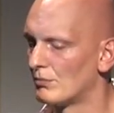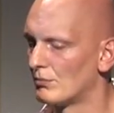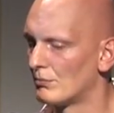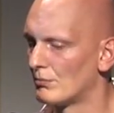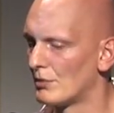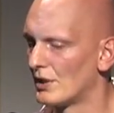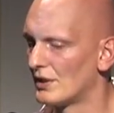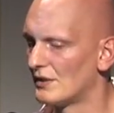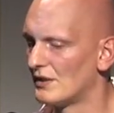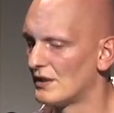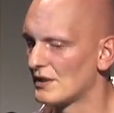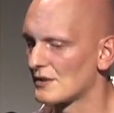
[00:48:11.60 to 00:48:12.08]

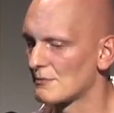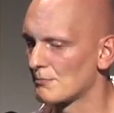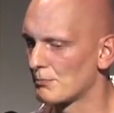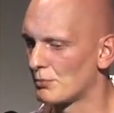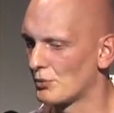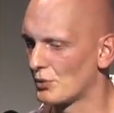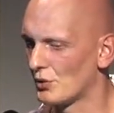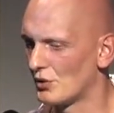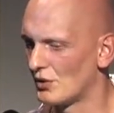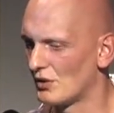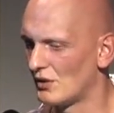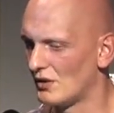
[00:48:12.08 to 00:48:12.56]
by the
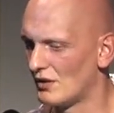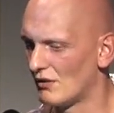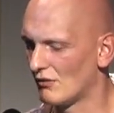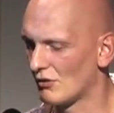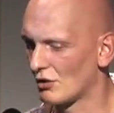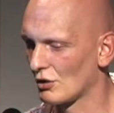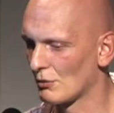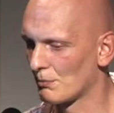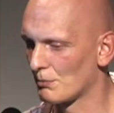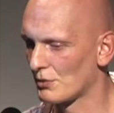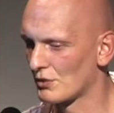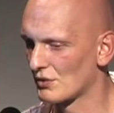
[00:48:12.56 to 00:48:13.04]
exploit
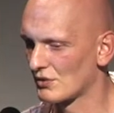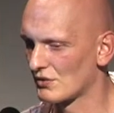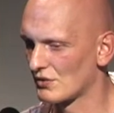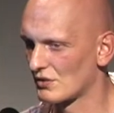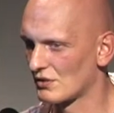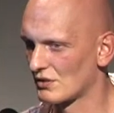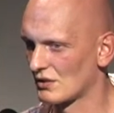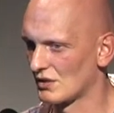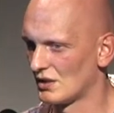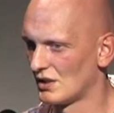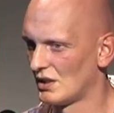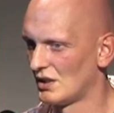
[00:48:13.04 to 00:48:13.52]

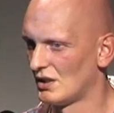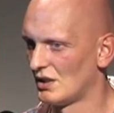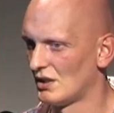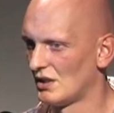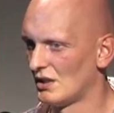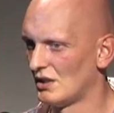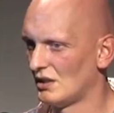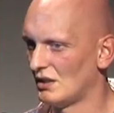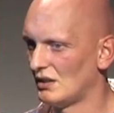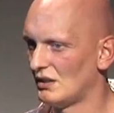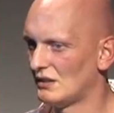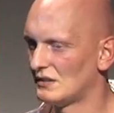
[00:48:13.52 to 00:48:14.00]
developers.
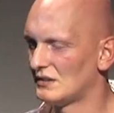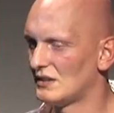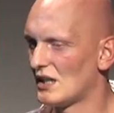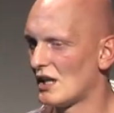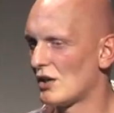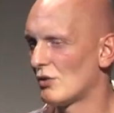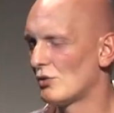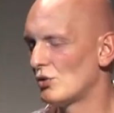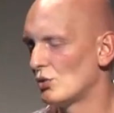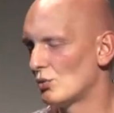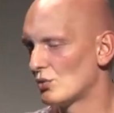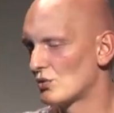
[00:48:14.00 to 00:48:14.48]
It is
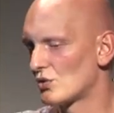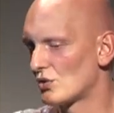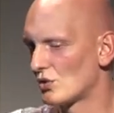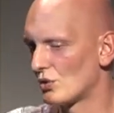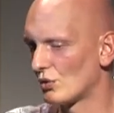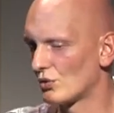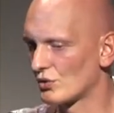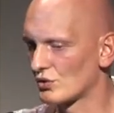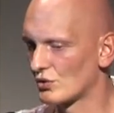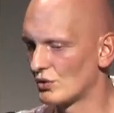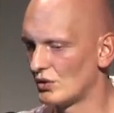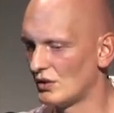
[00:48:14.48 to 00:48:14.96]
now used
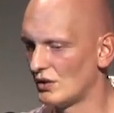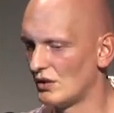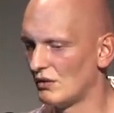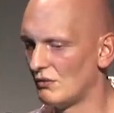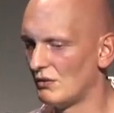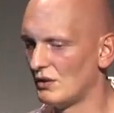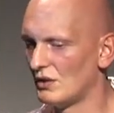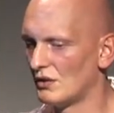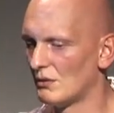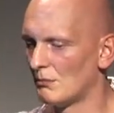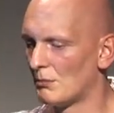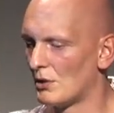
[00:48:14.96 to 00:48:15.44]
also in the
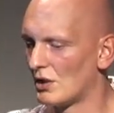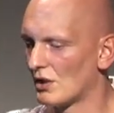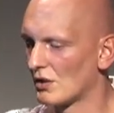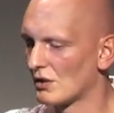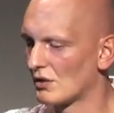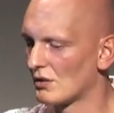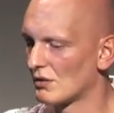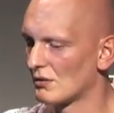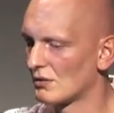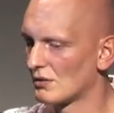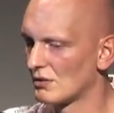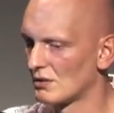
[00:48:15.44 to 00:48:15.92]
Win
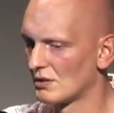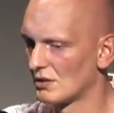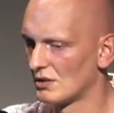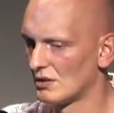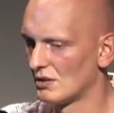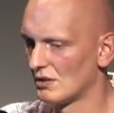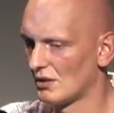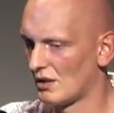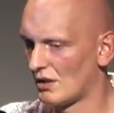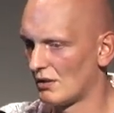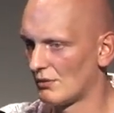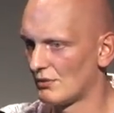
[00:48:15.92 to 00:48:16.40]
debugger.
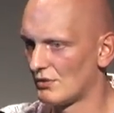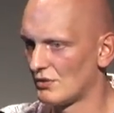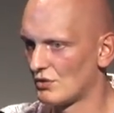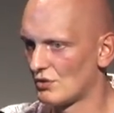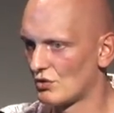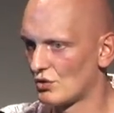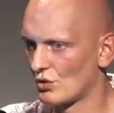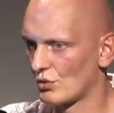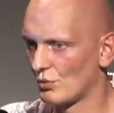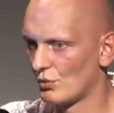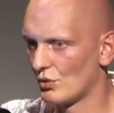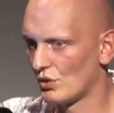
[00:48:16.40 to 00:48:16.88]
I'll
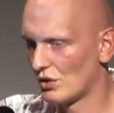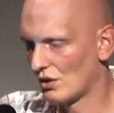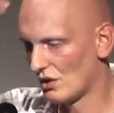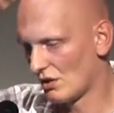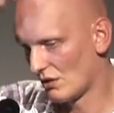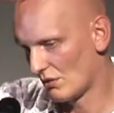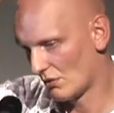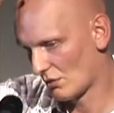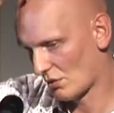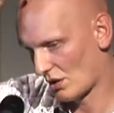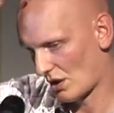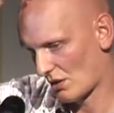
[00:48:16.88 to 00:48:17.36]
show you
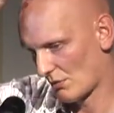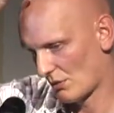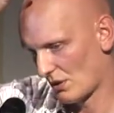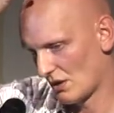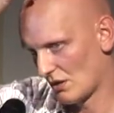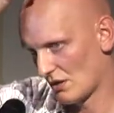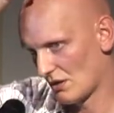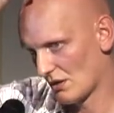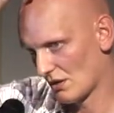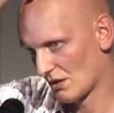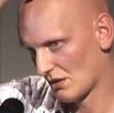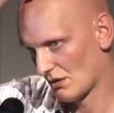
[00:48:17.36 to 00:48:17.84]
here how
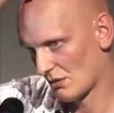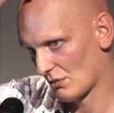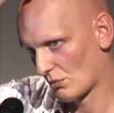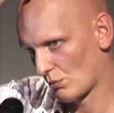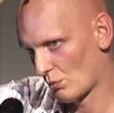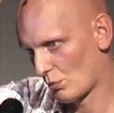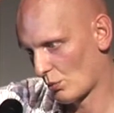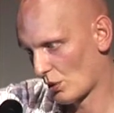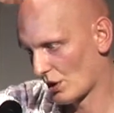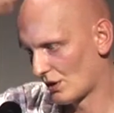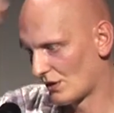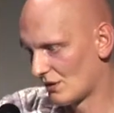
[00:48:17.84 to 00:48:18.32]
this uh,
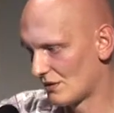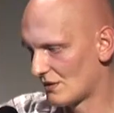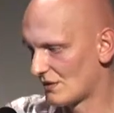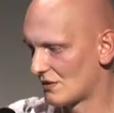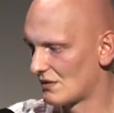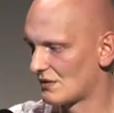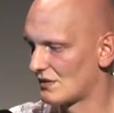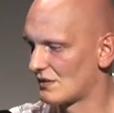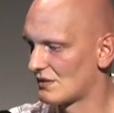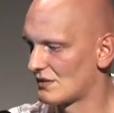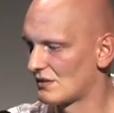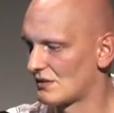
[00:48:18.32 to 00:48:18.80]

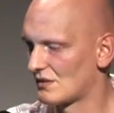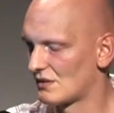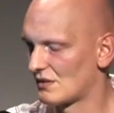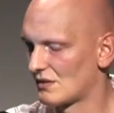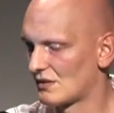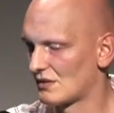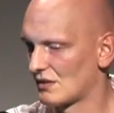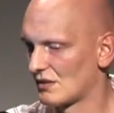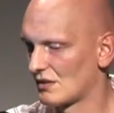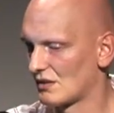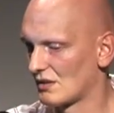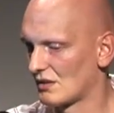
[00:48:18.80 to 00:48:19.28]

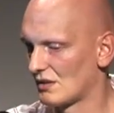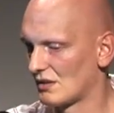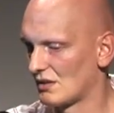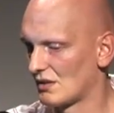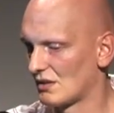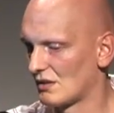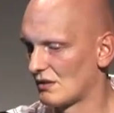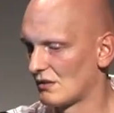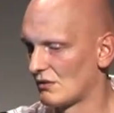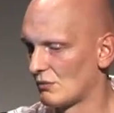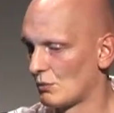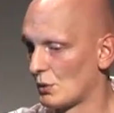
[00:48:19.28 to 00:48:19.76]
what's
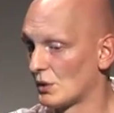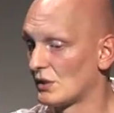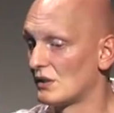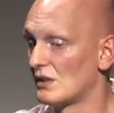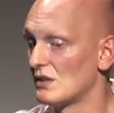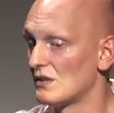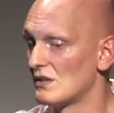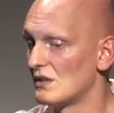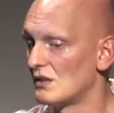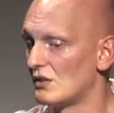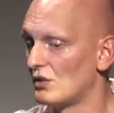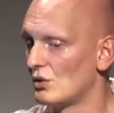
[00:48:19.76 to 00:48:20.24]
uh,
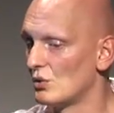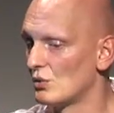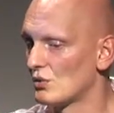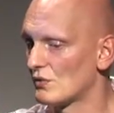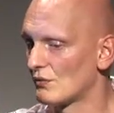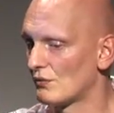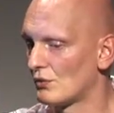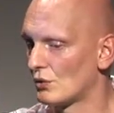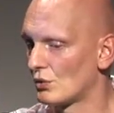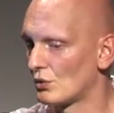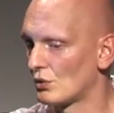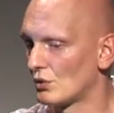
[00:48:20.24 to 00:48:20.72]
what is it
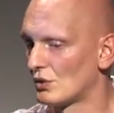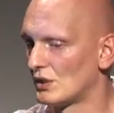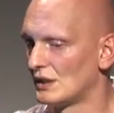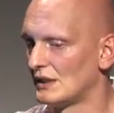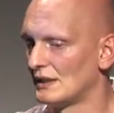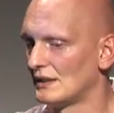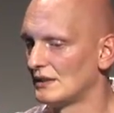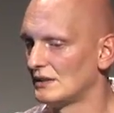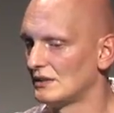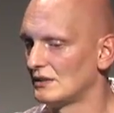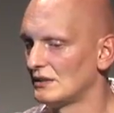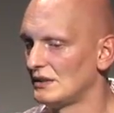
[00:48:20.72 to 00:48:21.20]
used for.
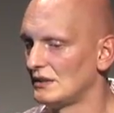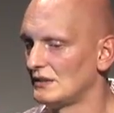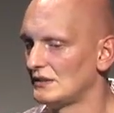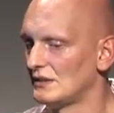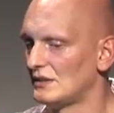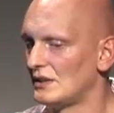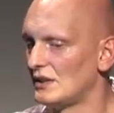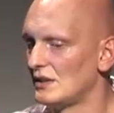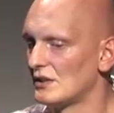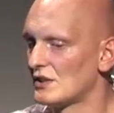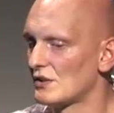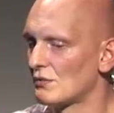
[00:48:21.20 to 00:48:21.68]
This
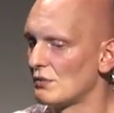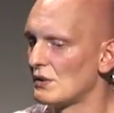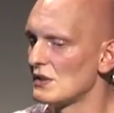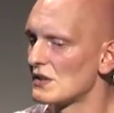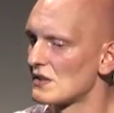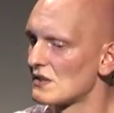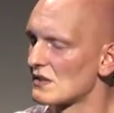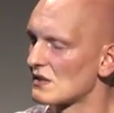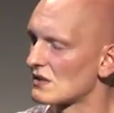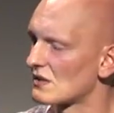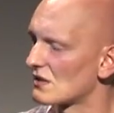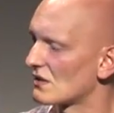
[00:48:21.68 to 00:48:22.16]
is the
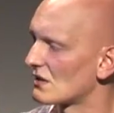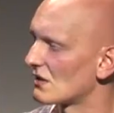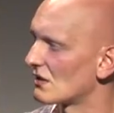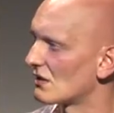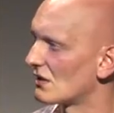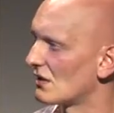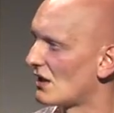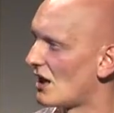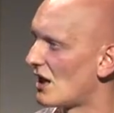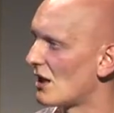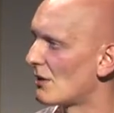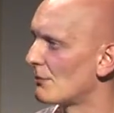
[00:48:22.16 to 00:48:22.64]
Swiss
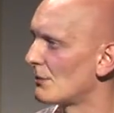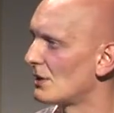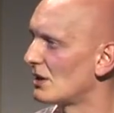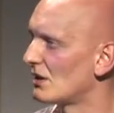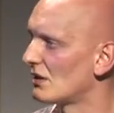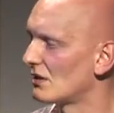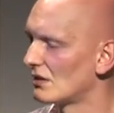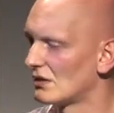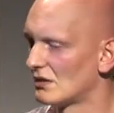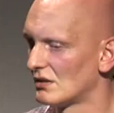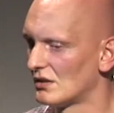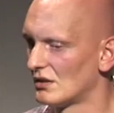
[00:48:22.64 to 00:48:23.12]

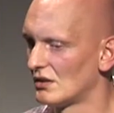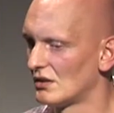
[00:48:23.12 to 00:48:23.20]
Army